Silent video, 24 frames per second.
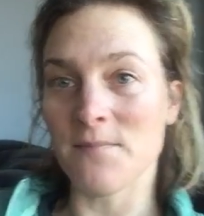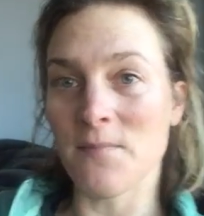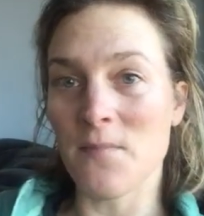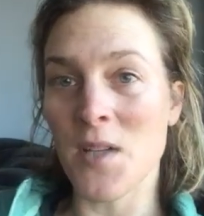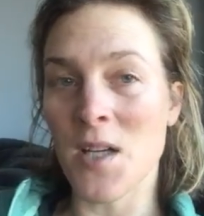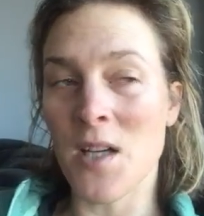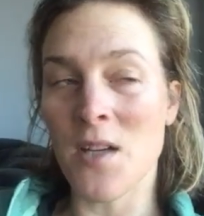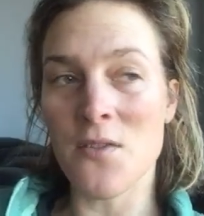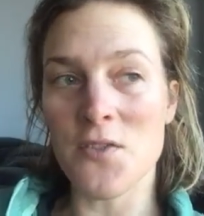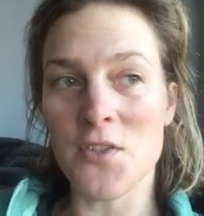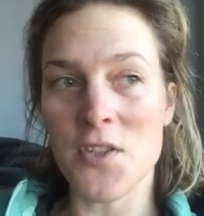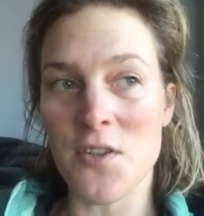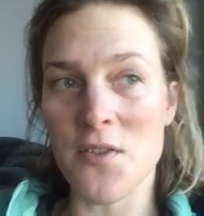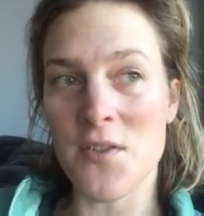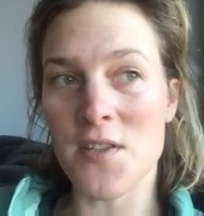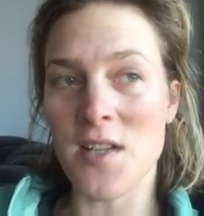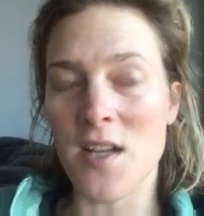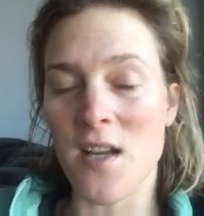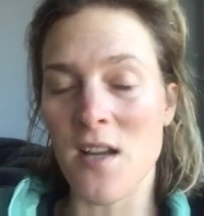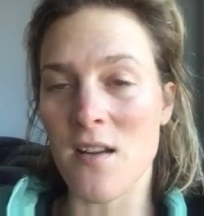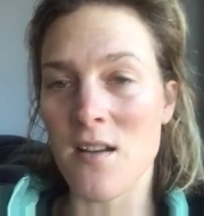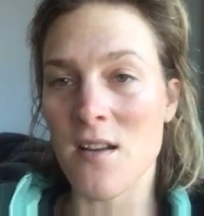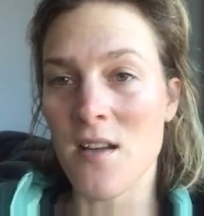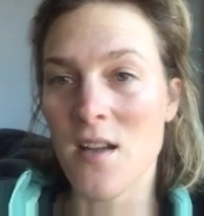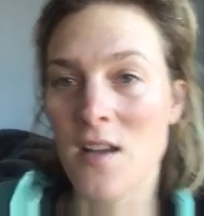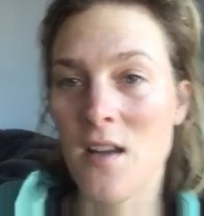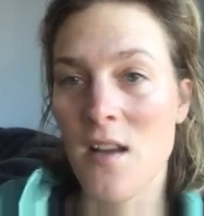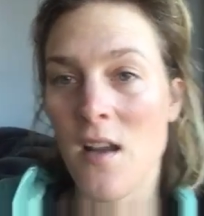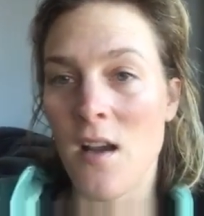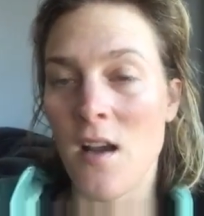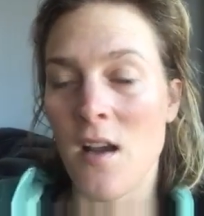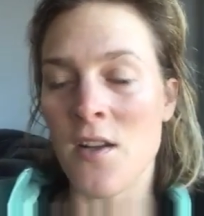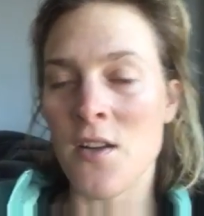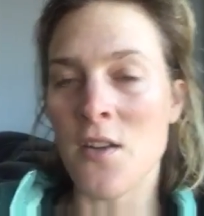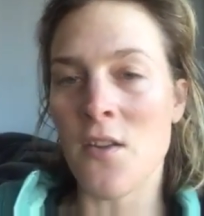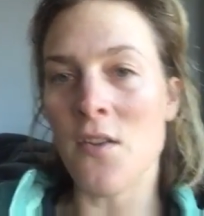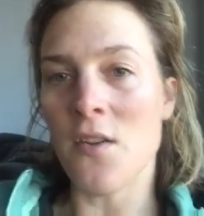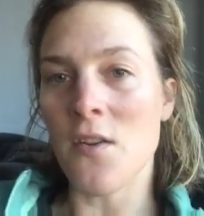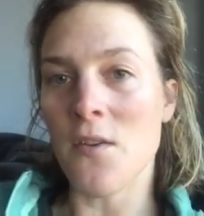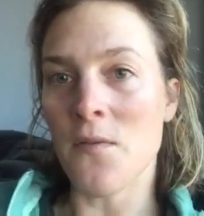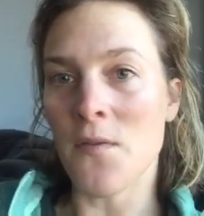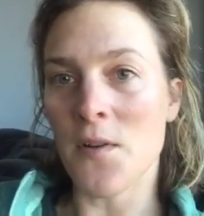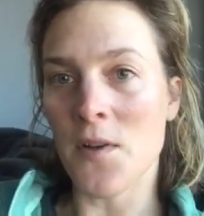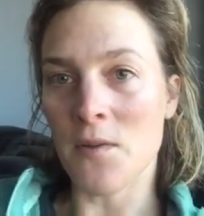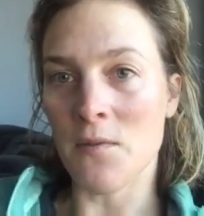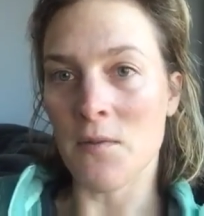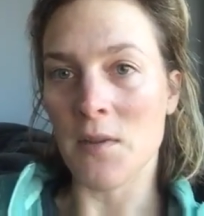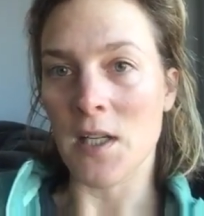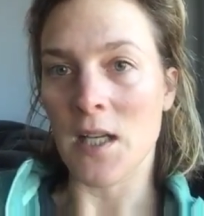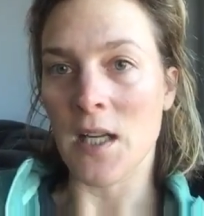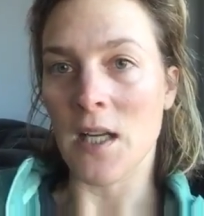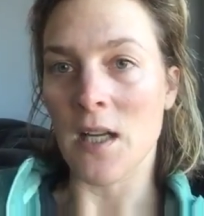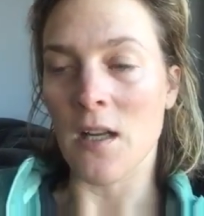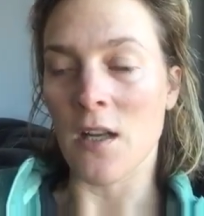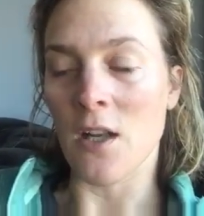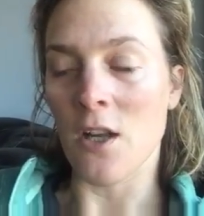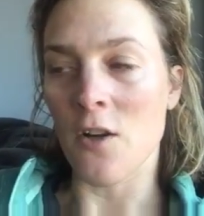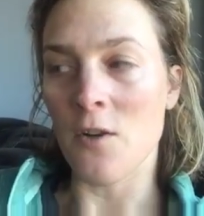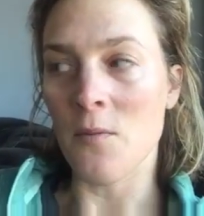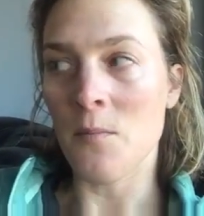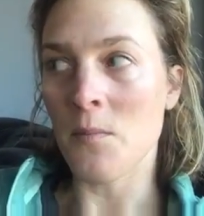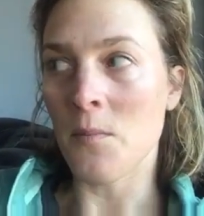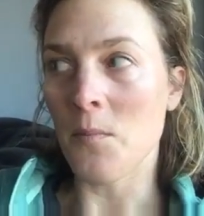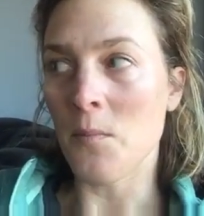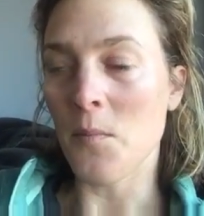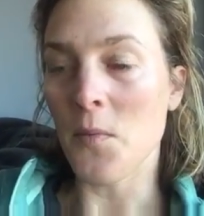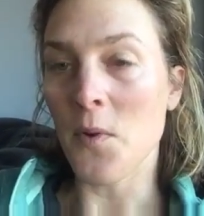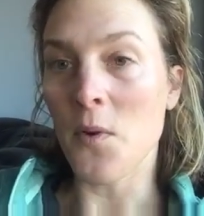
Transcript: Well, Josie, I know that you feel really alone.